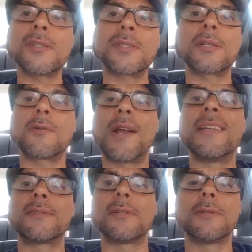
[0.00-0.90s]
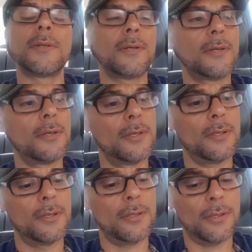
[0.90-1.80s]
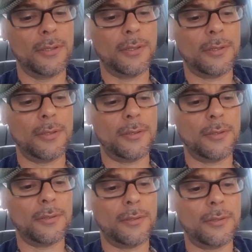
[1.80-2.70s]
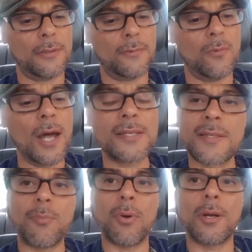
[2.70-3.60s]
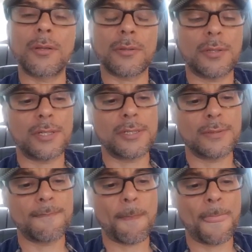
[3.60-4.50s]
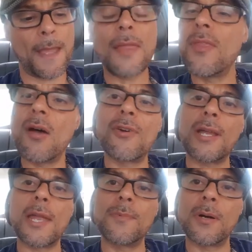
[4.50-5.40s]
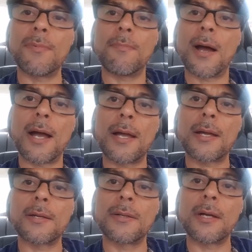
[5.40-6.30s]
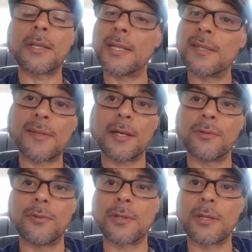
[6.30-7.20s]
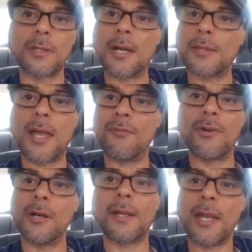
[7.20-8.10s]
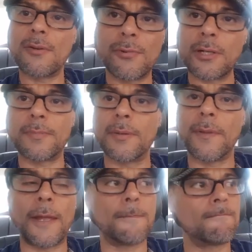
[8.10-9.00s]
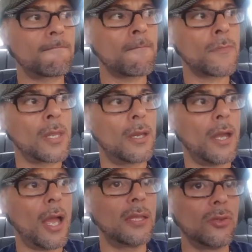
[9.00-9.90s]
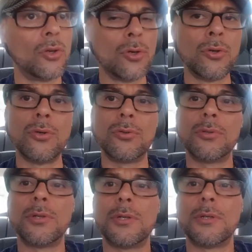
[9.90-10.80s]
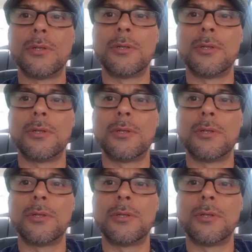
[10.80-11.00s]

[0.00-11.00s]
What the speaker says: full custody granted. And what is the point of this? I never gave up on my unleashed under kids. I never gave up on them. I knew